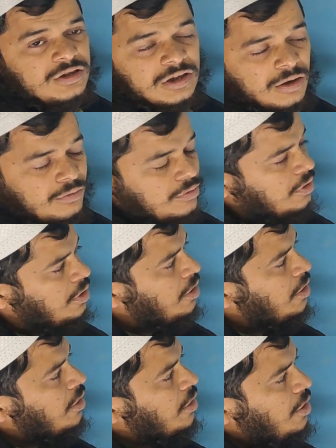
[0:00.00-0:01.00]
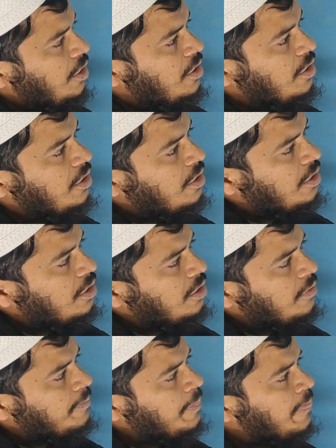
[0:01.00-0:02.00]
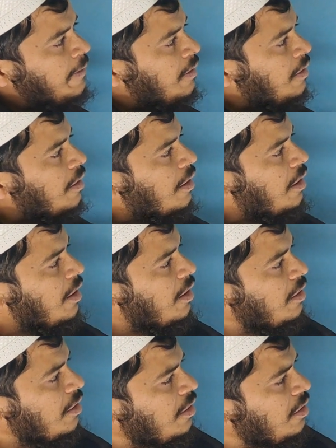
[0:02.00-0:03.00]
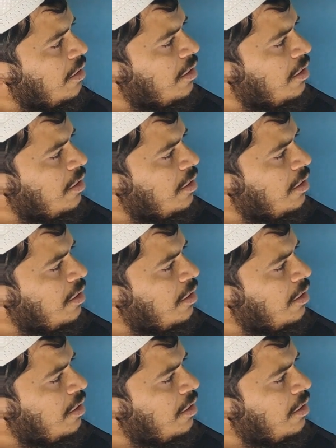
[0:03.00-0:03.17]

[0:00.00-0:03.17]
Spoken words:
sound, hi. And in